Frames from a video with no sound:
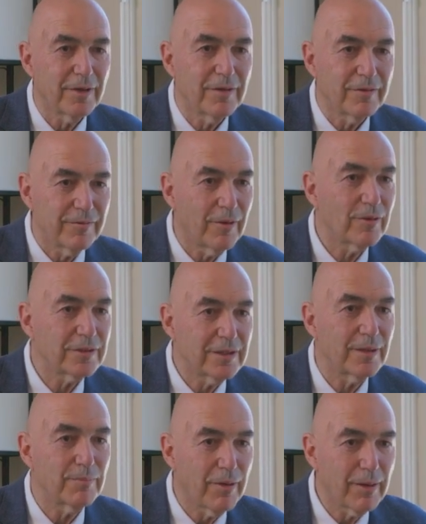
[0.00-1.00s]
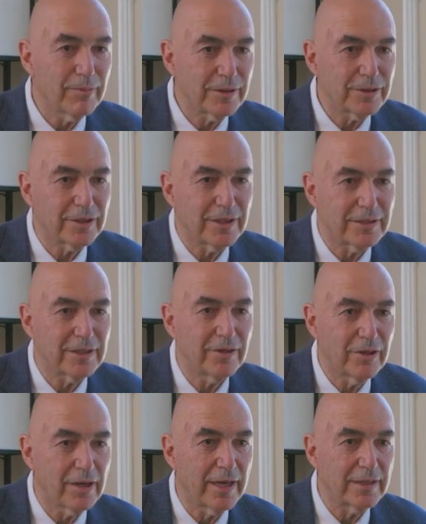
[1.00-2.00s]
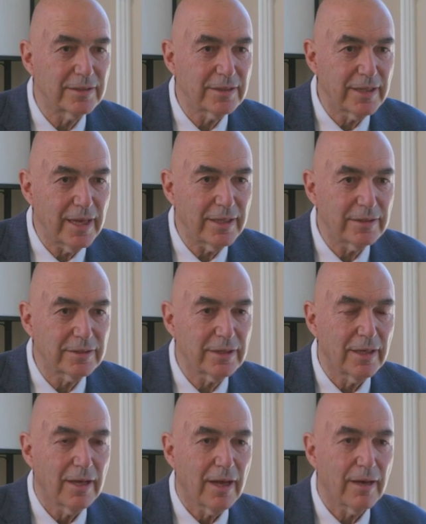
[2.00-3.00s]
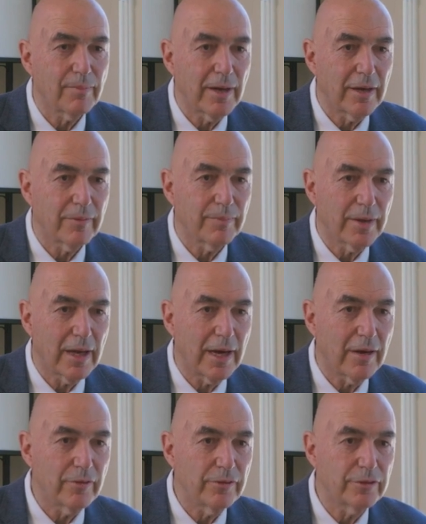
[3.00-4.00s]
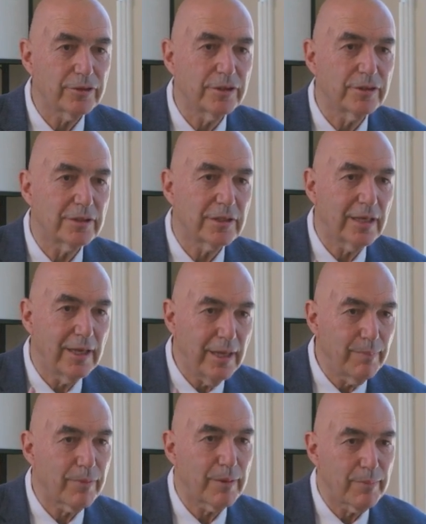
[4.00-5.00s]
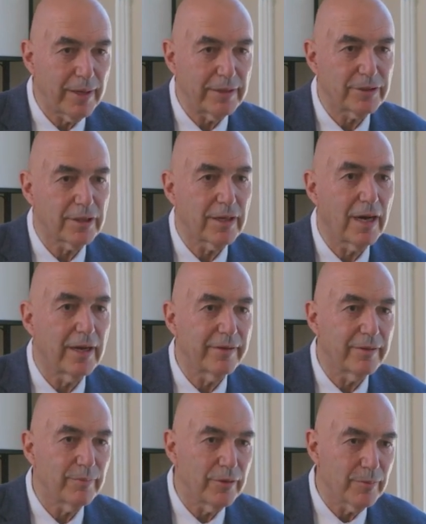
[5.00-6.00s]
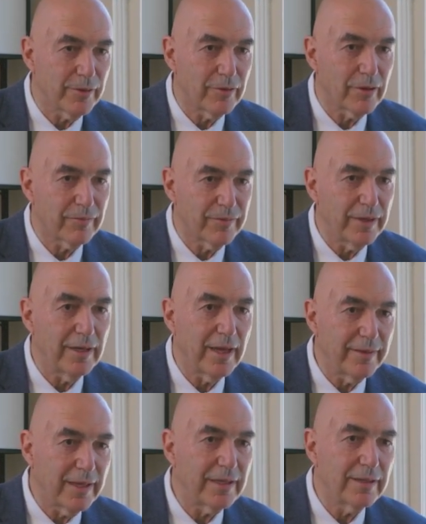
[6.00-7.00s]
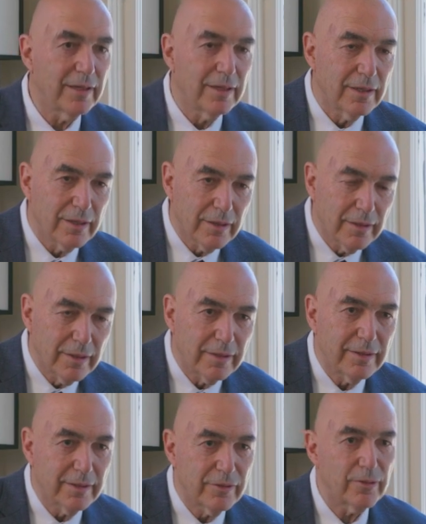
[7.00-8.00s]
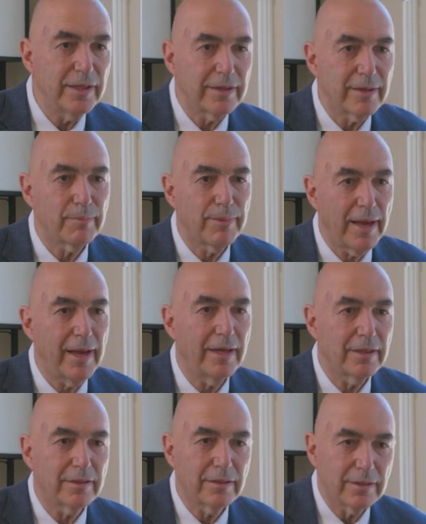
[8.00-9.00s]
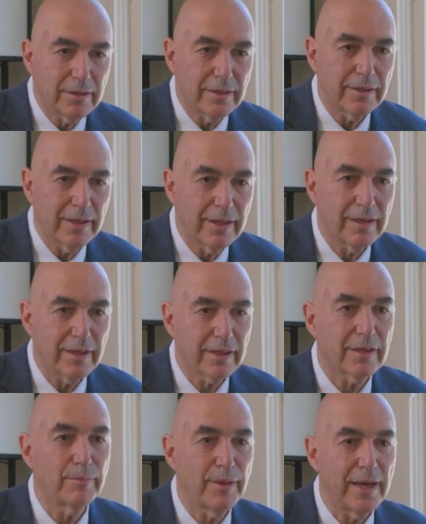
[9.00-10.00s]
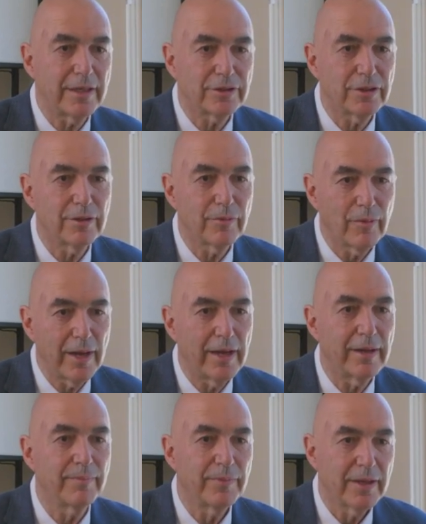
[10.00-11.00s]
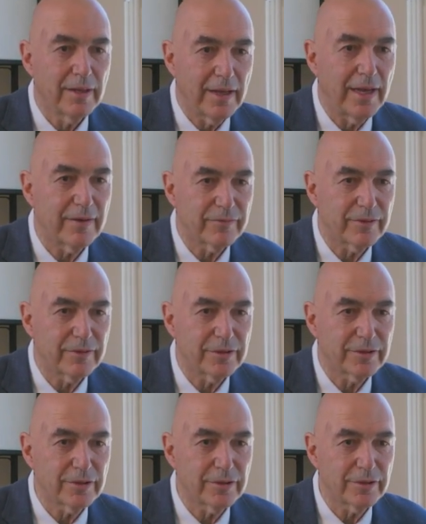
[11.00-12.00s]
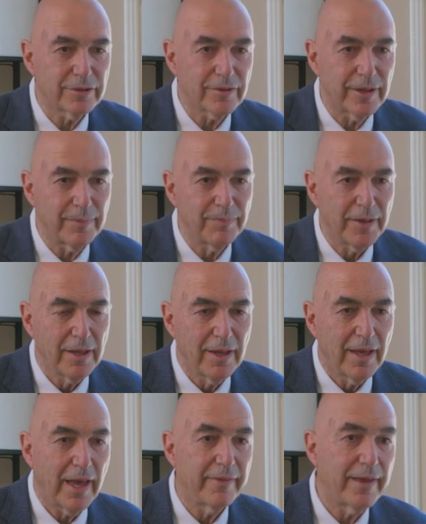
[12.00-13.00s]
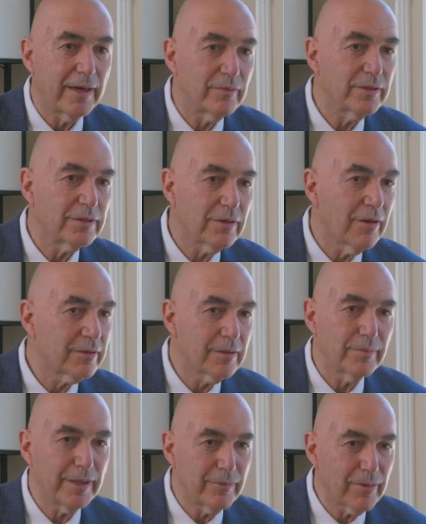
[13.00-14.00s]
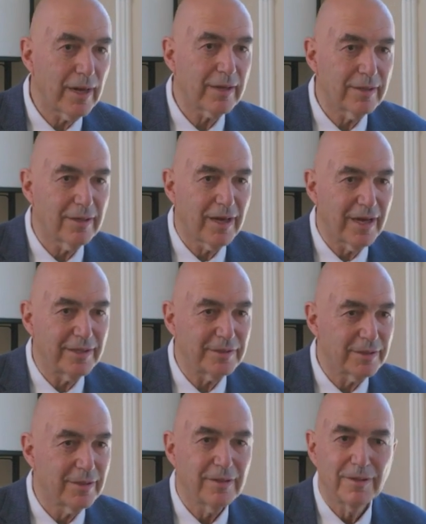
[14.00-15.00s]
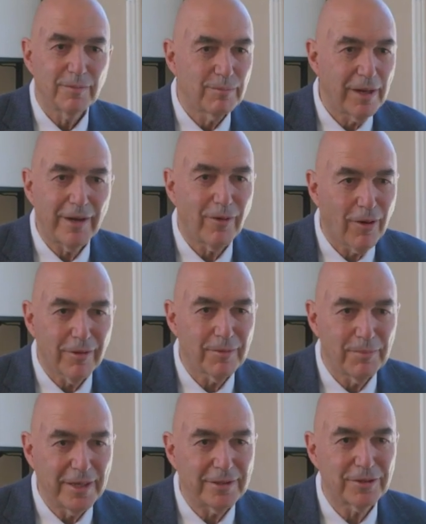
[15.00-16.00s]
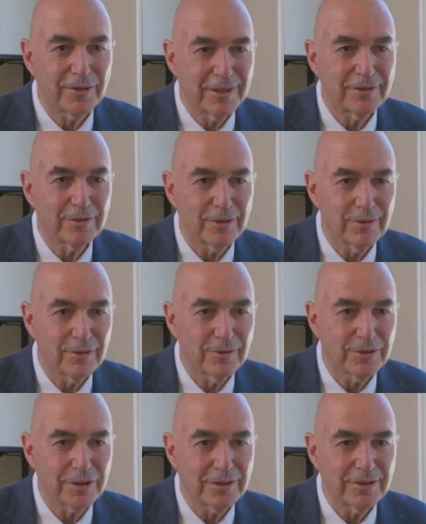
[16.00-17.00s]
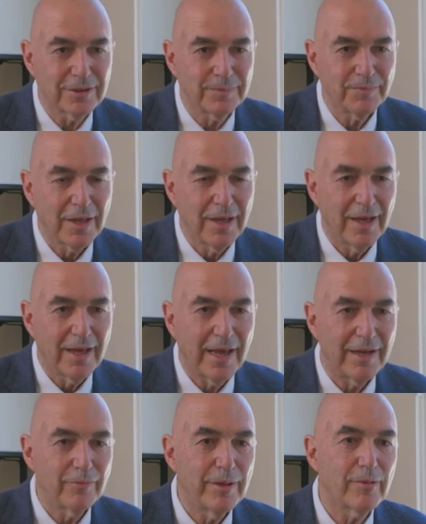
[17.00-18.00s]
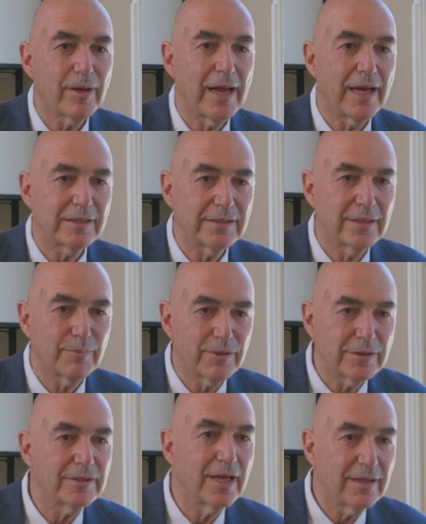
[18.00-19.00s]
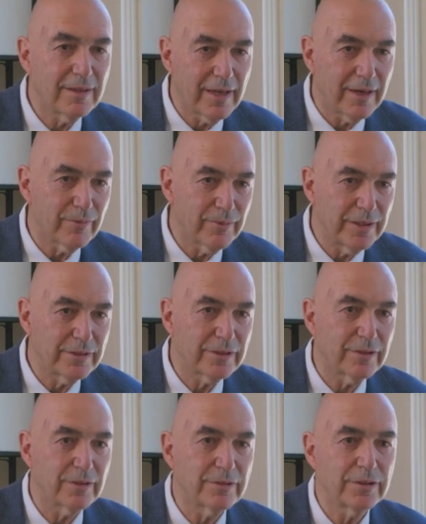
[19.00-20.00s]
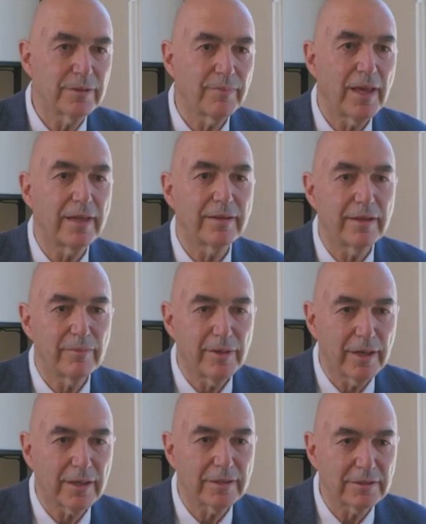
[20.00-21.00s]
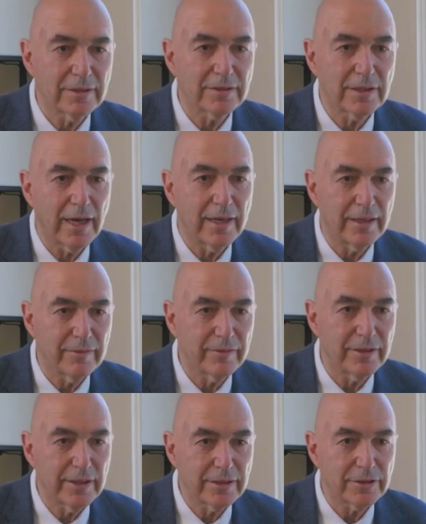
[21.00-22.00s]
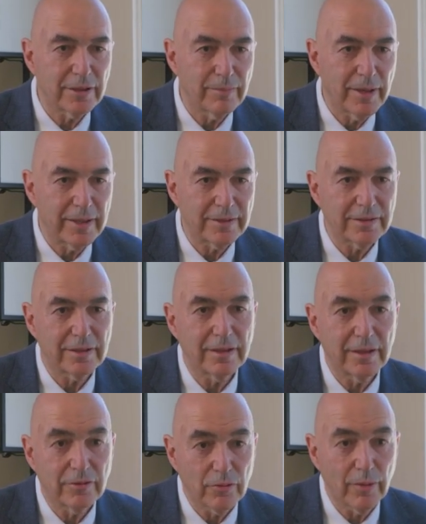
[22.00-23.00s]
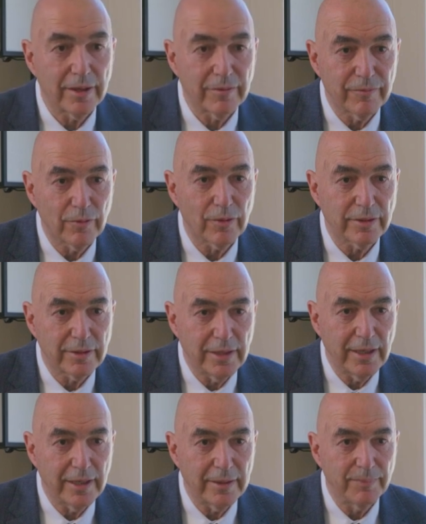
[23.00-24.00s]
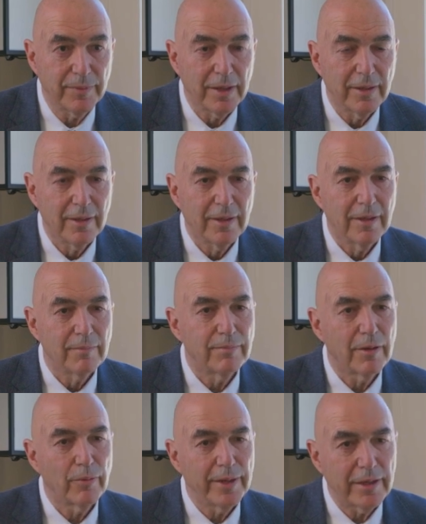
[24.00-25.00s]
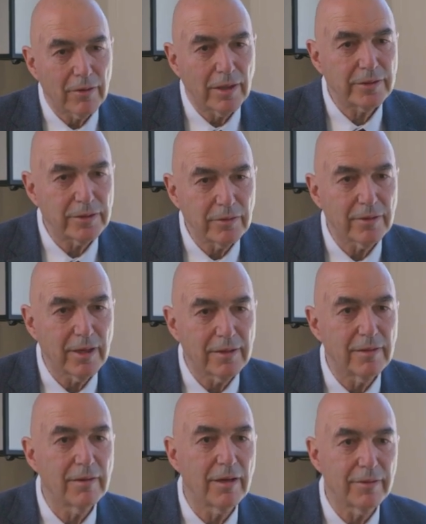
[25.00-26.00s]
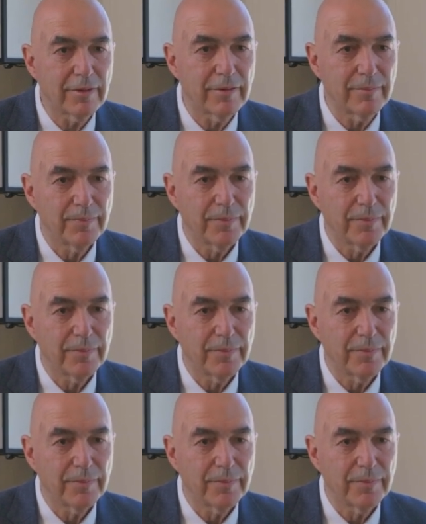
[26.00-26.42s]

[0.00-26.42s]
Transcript: folks that published this in the United States about how you should just keep the patient on the buprenorphine and then treat their pain in a compassionate way after the surgery. And that was ultimately recognized by all the major institutions. And we were asked to present that research at the American Society of Addiction Medicine in 2014. But we had also done another